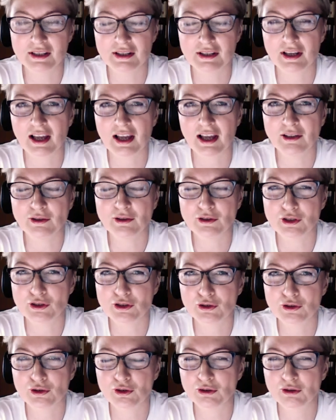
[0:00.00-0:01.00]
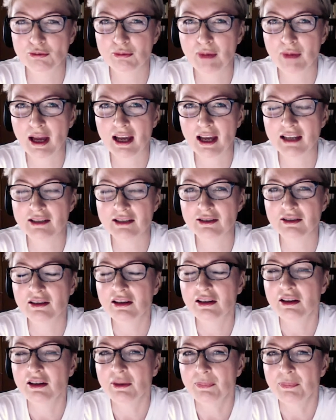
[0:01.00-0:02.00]
a hedonist shouldn't mind
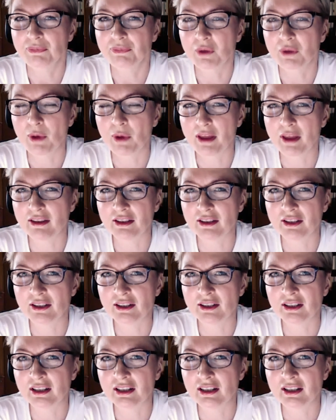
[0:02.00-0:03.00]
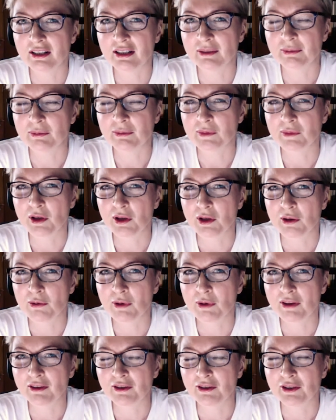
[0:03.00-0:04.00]
whether
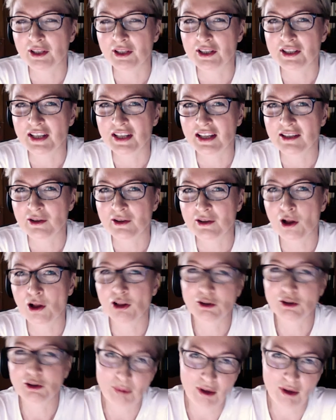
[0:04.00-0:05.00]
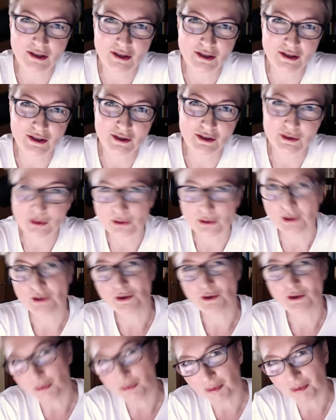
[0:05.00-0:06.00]
it's an old person or a
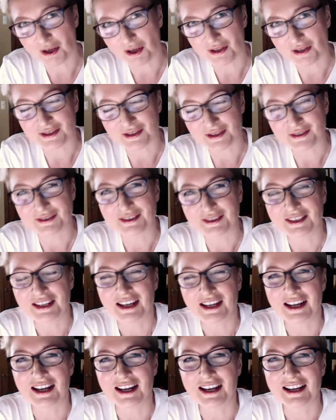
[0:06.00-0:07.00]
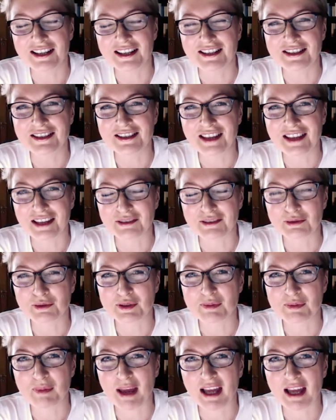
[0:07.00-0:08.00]
new person in that
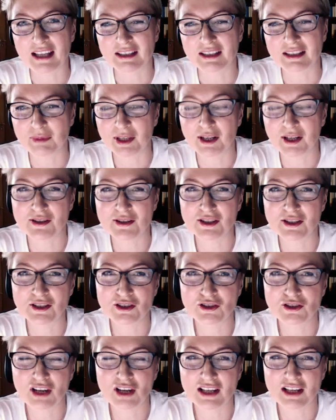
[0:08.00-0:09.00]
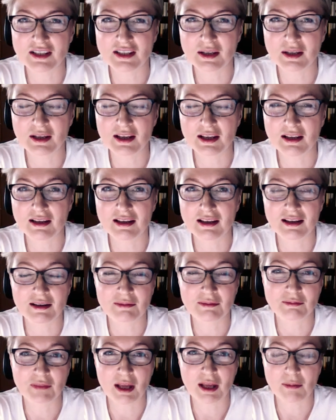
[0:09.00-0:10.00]
respect, because it's just
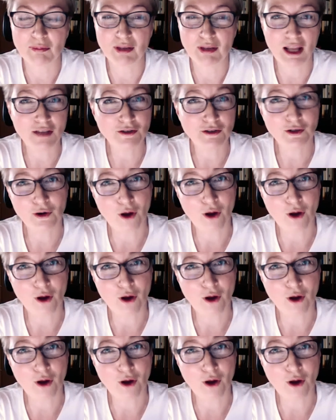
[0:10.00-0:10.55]
a pleasure